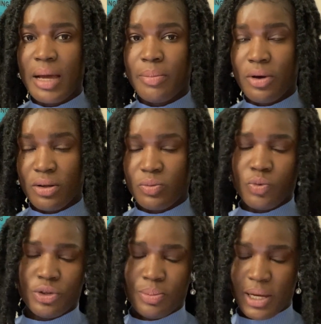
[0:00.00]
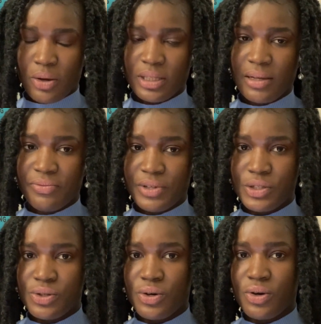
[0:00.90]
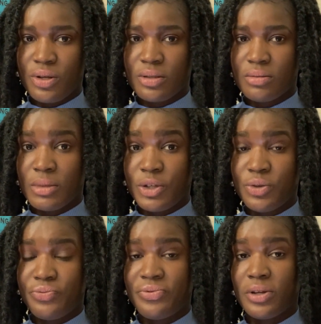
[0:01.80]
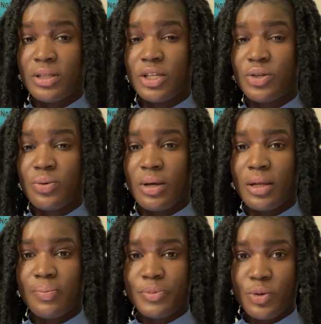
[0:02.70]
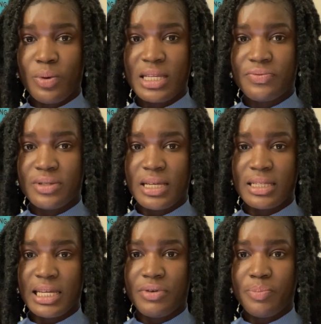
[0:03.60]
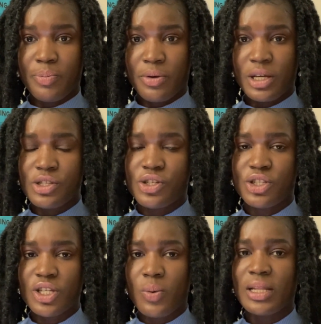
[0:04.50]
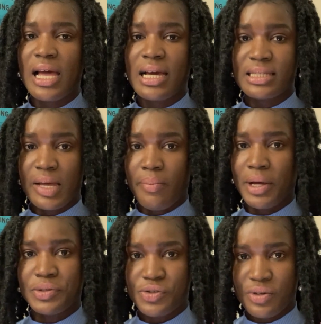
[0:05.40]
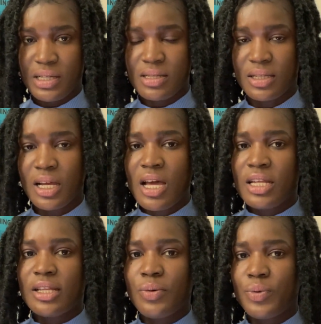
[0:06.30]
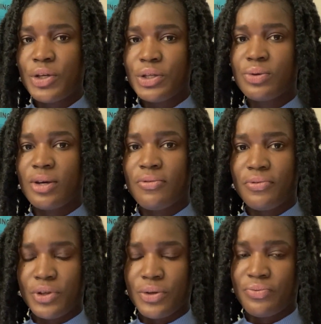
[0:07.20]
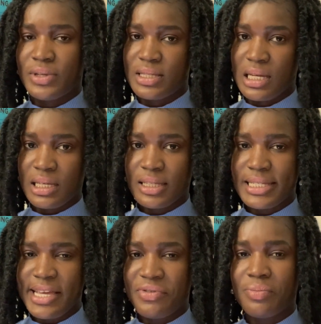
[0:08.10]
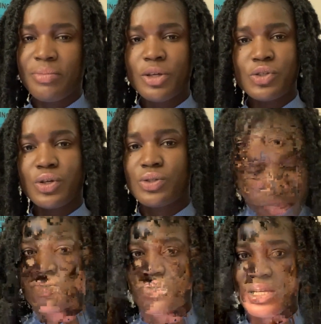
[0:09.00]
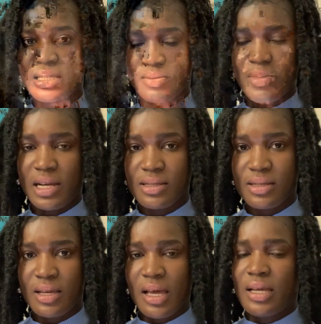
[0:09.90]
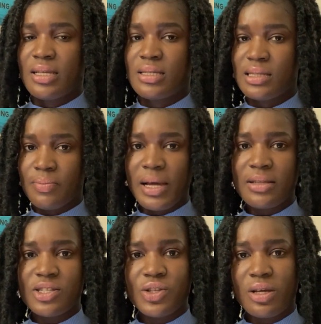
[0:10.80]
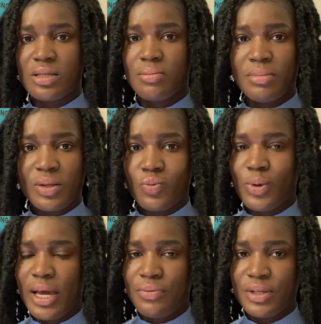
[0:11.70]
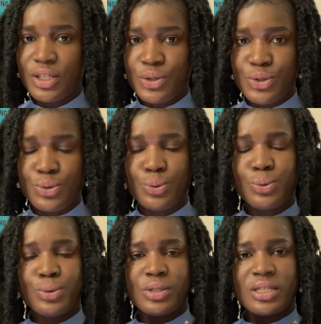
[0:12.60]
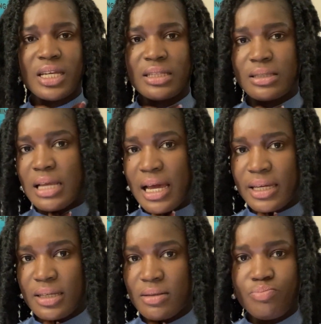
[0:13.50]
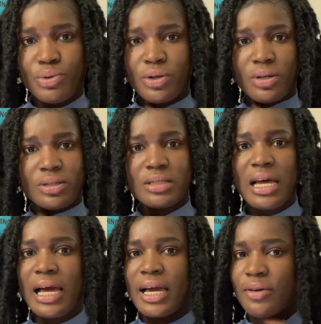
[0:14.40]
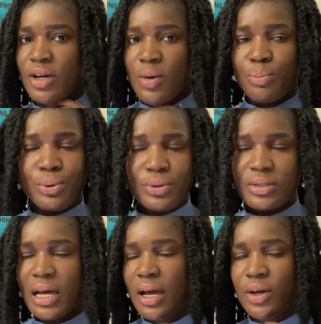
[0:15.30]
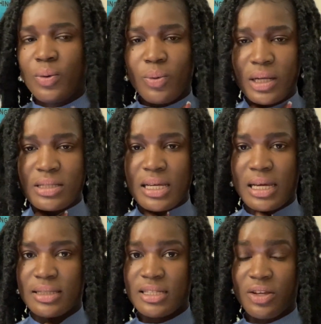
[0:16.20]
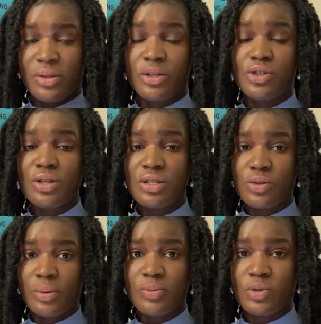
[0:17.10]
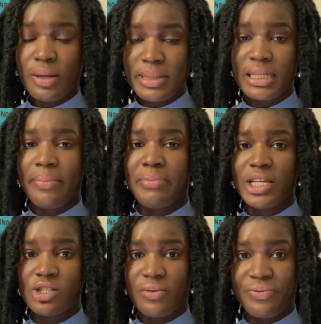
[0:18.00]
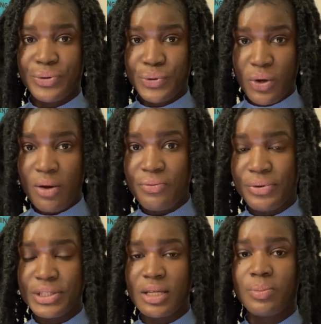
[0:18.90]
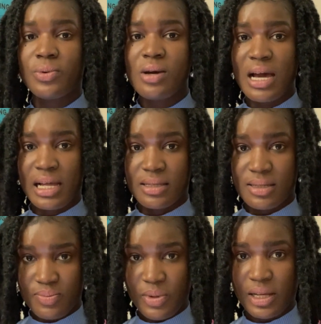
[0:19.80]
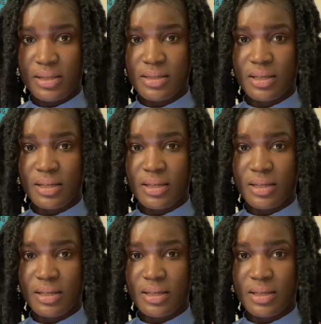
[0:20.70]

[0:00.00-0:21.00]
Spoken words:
on with my other video on the US visa interview preparation. Someone asked about dressing. Now, when you're going for your visa interview, make sure to dress smart. Smart doesn't mean wearing a suit and tying, put on a tie, bow tie, or what tie and tie, and like just something that makes you feel comfortable and smart.